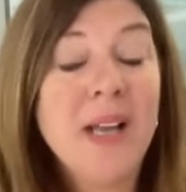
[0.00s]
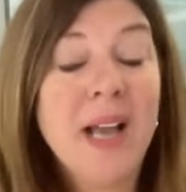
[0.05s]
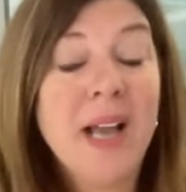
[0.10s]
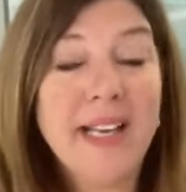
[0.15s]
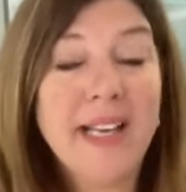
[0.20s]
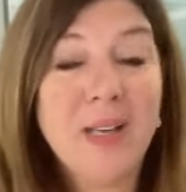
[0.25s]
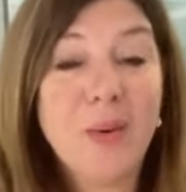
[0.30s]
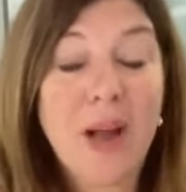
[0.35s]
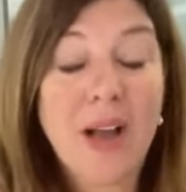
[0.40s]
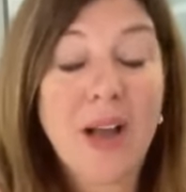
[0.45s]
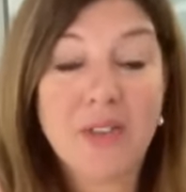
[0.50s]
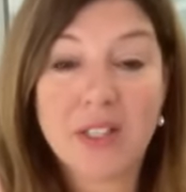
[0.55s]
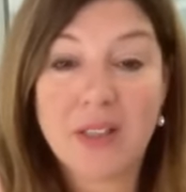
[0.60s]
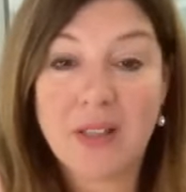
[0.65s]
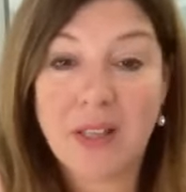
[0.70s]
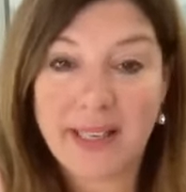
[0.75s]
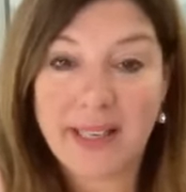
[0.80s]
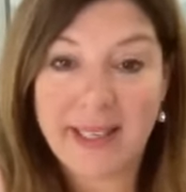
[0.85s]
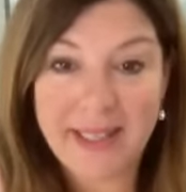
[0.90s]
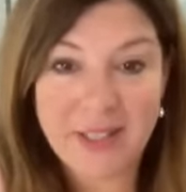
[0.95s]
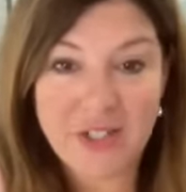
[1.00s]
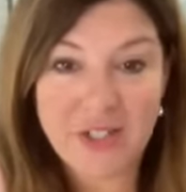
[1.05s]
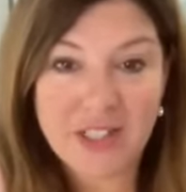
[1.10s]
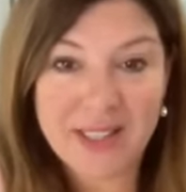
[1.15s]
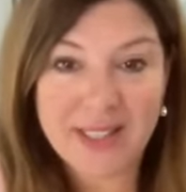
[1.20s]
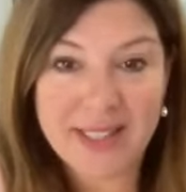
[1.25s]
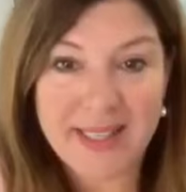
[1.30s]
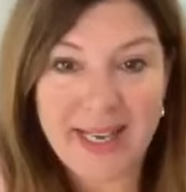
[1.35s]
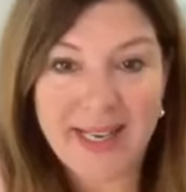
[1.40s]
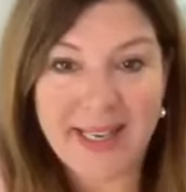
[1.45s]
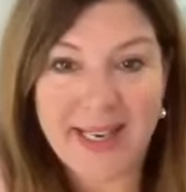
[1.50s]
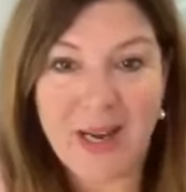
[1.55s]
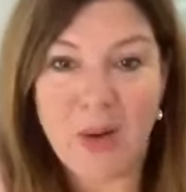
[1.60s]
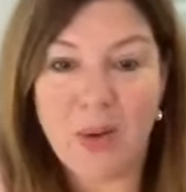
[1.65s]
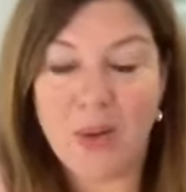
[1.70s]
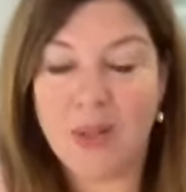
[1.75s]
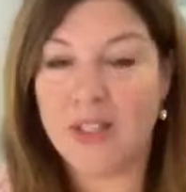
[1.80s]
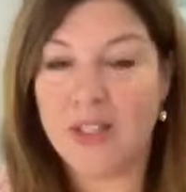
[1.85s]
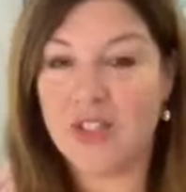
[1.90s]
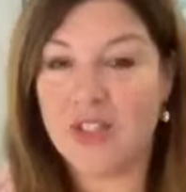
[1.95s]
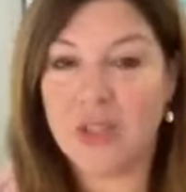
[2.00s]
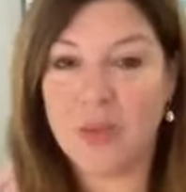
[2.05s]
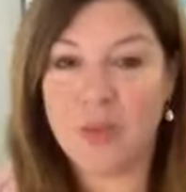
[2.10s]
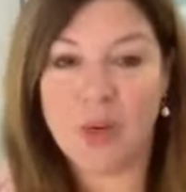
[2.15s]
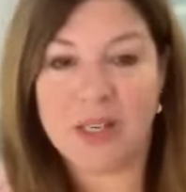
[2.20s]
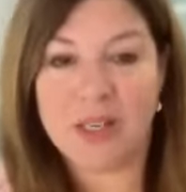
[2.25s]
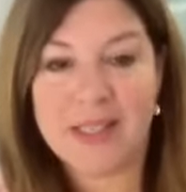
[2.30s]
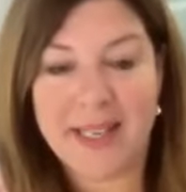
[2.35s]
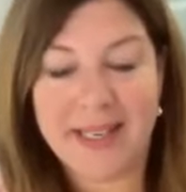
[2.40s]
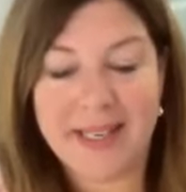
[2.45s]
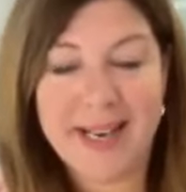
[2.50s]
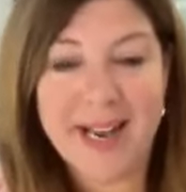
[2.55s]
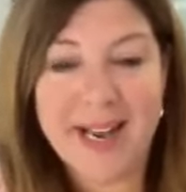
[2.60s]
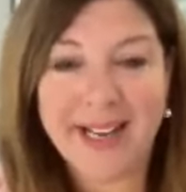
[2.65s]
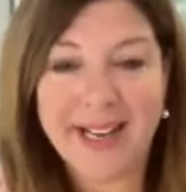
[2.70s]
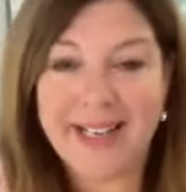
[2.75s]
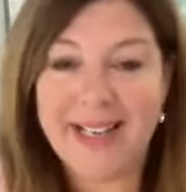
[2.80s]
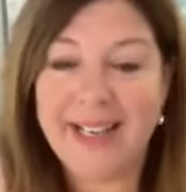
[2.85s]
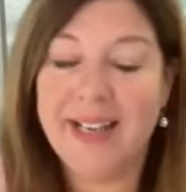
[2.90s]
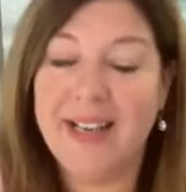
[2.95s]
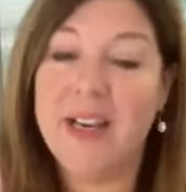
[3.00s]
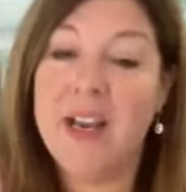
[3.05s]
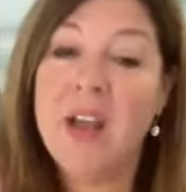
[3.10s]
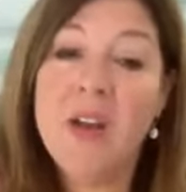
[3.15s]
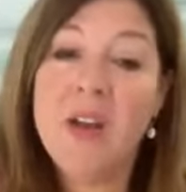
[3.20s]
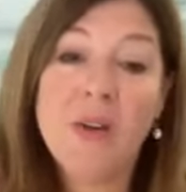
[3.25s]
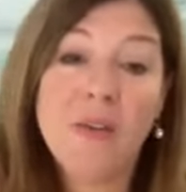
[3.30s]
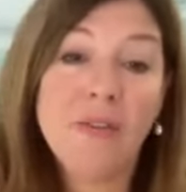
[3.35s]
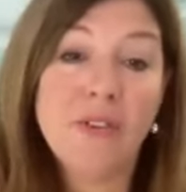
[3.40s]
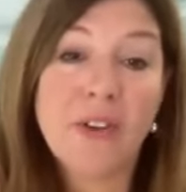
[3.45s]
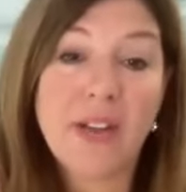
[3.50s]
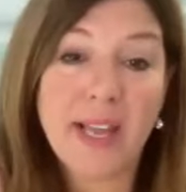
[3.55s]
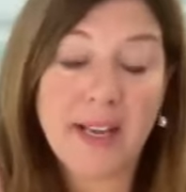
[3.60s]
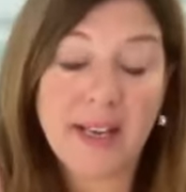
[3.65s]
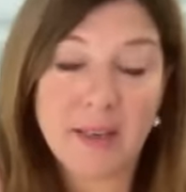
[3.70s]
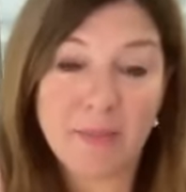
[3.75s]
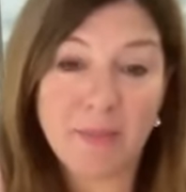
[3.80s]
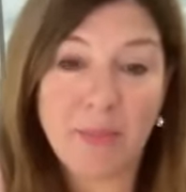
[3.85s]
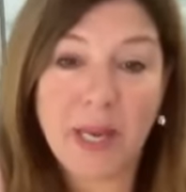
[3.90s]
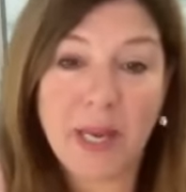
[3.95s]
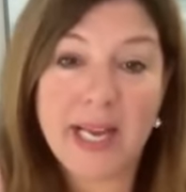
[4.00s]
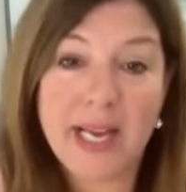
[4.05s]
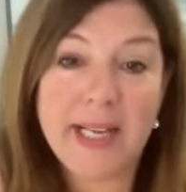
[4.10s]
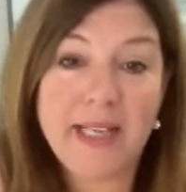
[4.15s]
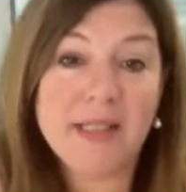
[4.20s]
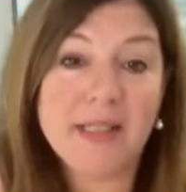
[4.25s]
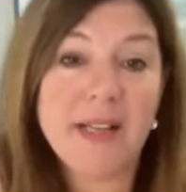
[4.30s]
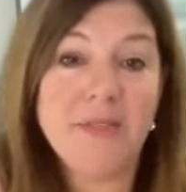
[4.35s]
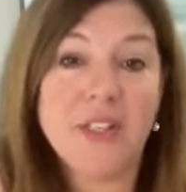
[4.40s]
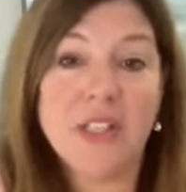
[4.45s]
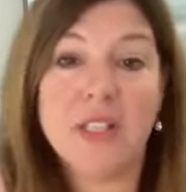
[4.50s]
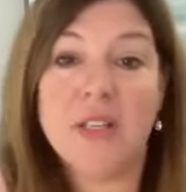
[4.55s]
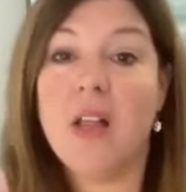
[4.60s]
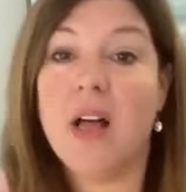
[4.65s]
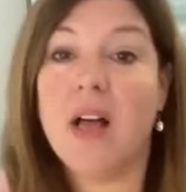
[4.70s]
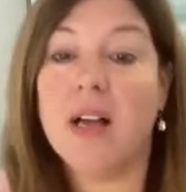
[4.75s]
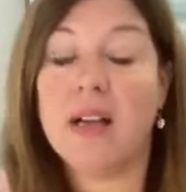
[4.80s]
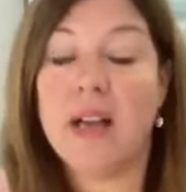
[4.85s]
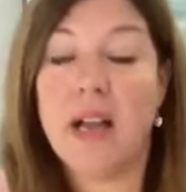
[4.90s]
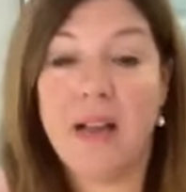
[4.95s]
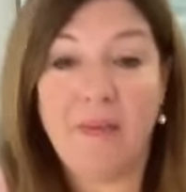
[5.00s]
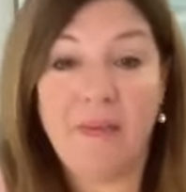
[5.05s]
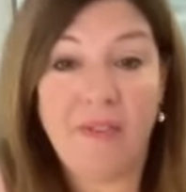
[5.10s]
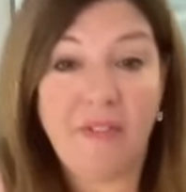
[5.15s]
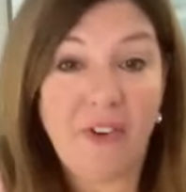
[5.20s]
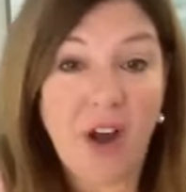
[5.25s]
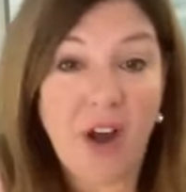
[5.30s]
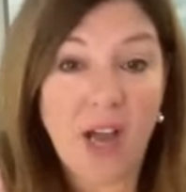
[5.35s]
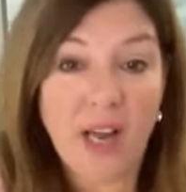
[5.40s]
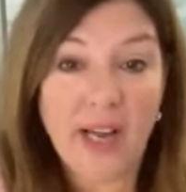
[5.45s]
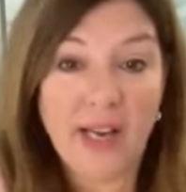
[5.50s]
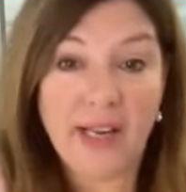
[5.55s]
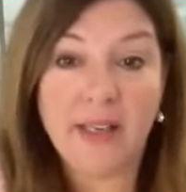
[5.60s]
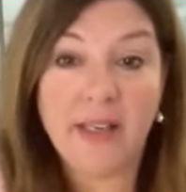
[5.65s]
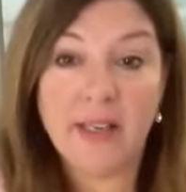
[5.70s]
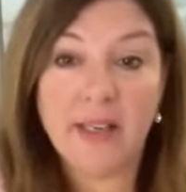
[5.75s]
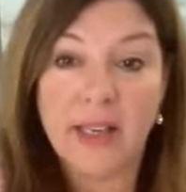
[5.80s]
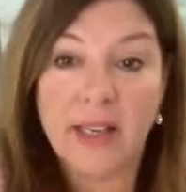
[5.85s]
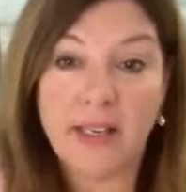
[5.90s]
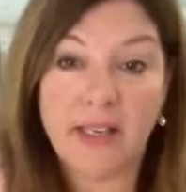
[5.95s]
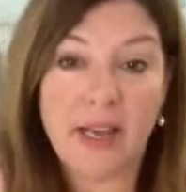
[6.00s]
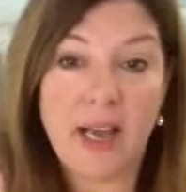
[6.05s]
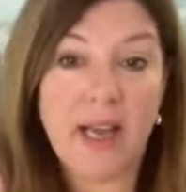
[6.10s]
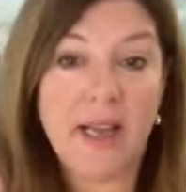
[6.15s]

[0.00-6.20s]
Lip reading: I know I have a client and she's a night owl and she works at night, and forget it. By 7 o'clock, I'm fried and